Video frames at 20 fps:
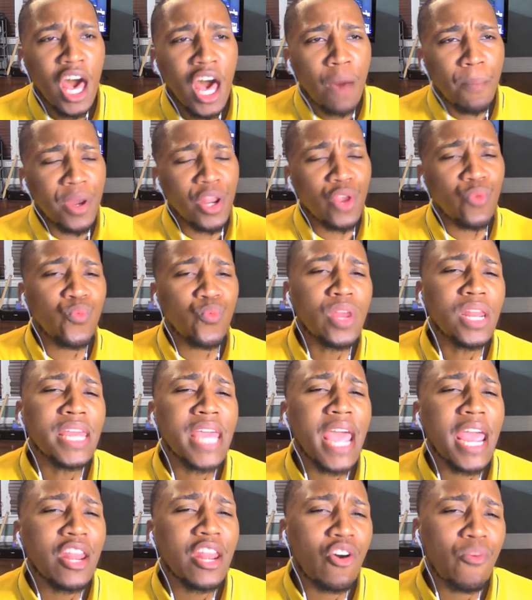But it really
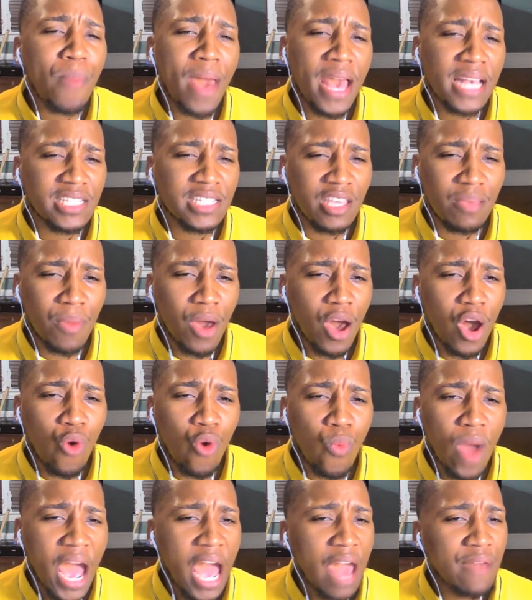ain't no Basketball
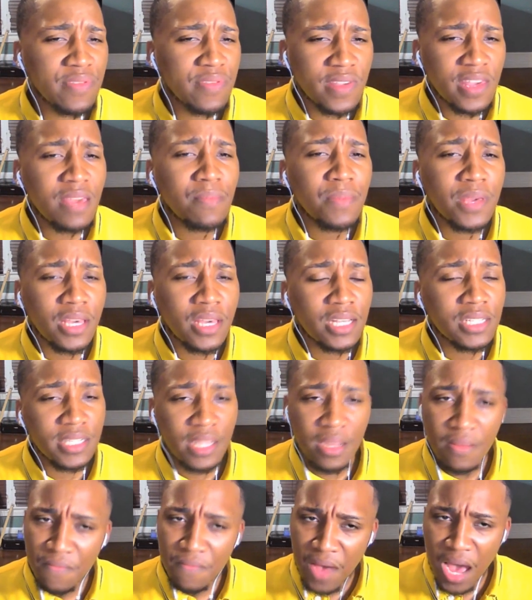Wives tea because it
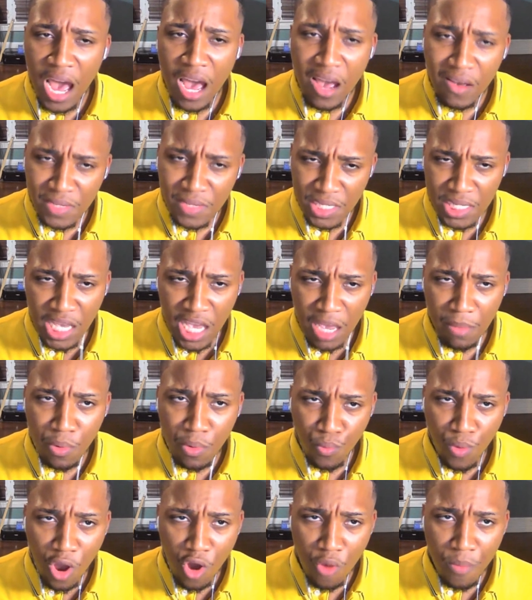involves Tami
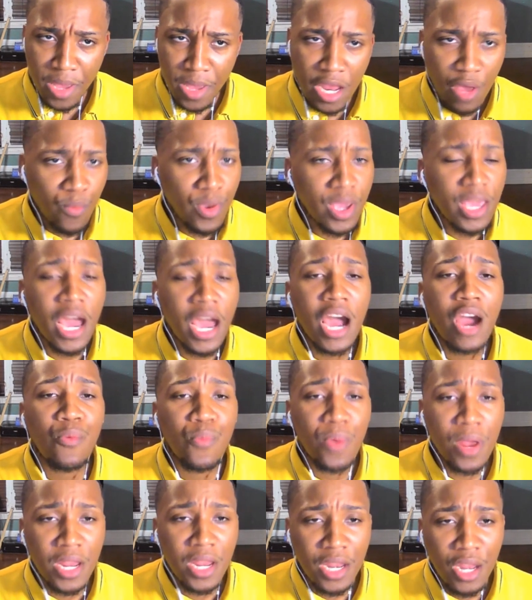Roman, and we
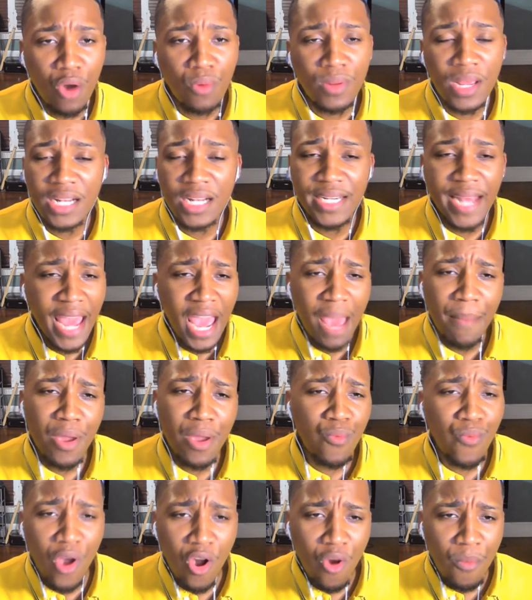already know that Tami
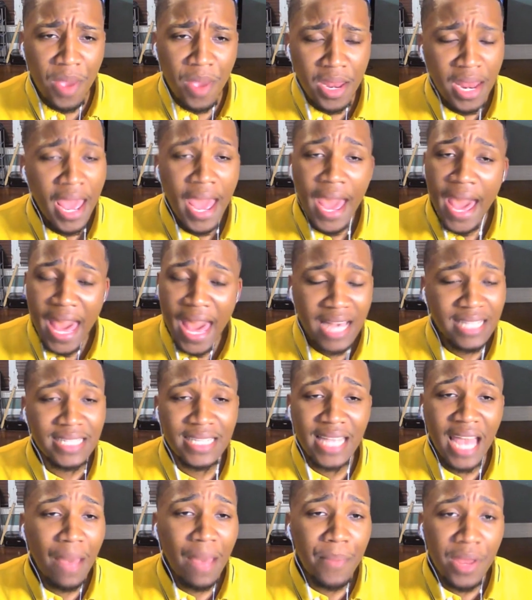Roman has
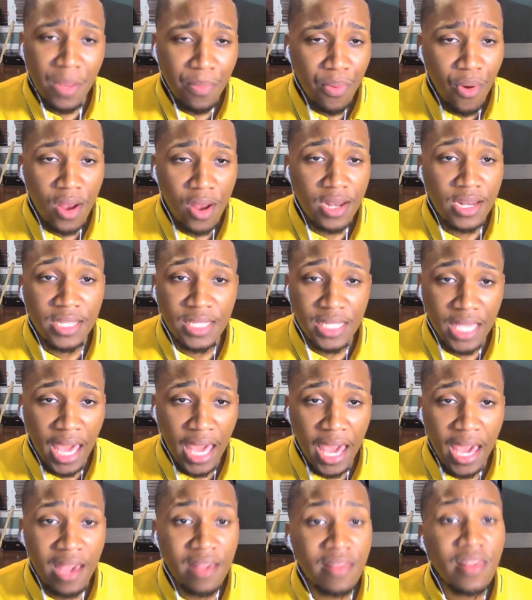not been a part of this
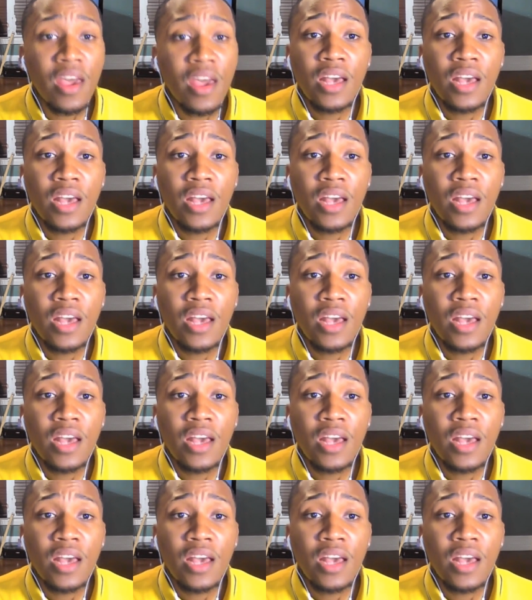cast,